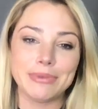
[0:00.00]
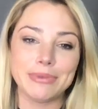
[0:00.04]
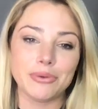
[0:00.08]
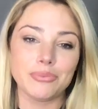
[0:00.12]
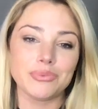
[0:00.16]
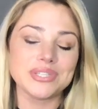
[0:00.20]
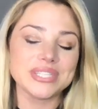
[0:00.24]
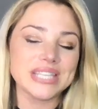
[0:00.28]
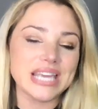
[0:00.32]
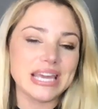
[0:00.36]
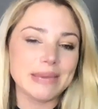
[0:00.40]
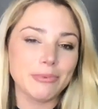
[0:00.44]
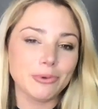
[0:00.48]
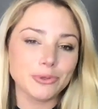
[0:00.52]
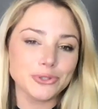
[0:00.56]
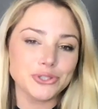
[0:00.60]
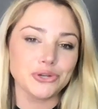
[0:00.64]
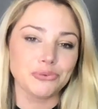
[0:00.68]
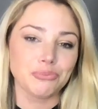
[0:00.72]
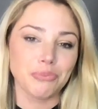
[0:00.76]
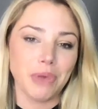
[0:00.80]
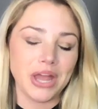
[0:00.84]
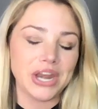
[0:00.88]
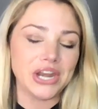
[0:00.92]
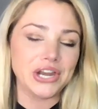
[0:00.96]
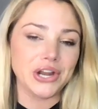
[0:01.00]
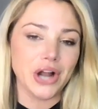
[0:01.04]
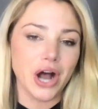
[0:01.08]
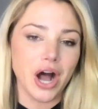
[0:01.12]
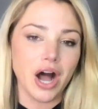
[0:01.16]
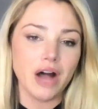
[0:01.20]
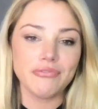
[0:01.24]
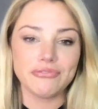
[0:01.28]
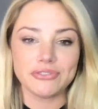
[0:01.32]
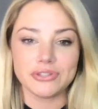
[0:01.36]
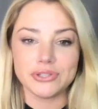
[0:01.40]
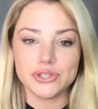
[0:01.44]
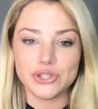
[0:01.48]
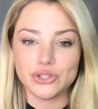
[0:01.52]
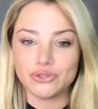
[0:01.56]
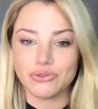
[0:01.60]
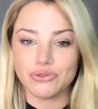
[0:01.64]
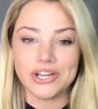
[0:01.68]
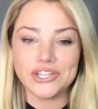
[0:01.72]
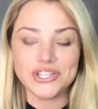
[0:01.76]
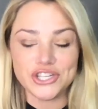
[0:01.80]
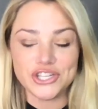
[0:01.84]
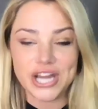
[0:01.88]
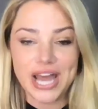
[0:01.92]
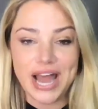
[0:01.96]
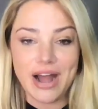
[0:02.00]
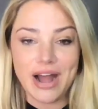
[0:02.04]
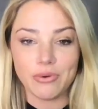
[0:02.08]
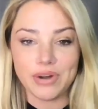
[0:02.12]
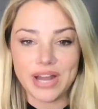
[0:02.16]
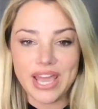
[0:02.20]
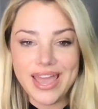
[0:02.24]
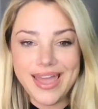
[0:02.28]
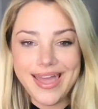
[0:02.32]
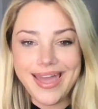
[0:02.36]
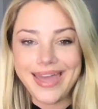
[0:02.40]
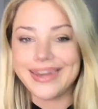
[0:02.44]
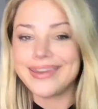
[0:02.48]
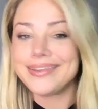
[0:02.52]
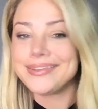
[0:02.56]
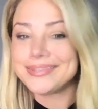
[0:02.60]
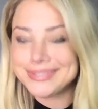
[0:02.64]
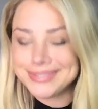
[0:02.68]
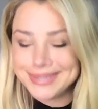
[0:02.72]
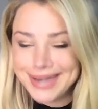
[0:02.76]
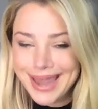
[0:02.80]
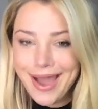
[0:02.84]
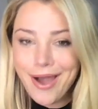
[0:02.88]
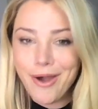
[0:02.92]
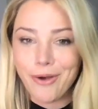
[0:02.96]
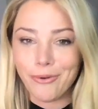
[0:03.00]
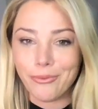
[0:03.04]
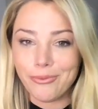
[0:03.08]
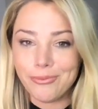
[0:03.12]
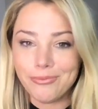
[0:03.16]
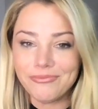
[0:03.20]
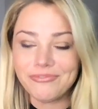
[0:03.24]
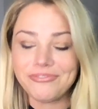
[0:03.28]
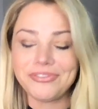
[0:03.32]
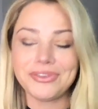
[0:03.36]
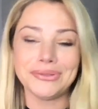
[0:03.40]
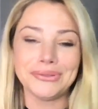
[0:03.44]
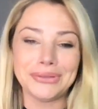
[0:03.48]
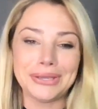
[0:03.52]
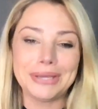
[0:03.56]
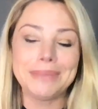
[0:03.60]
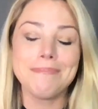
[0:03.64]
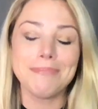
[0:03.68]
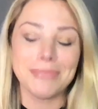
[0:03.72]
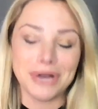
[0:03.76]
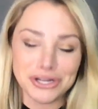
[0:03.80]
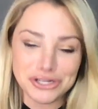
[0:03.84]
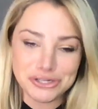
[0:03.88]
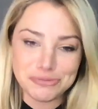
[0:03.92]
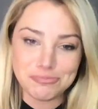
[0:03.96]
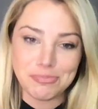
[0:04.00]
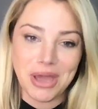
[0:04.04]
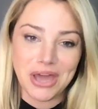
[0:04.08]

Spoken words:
but was able to run it off and stretch it out. And he's now feeling much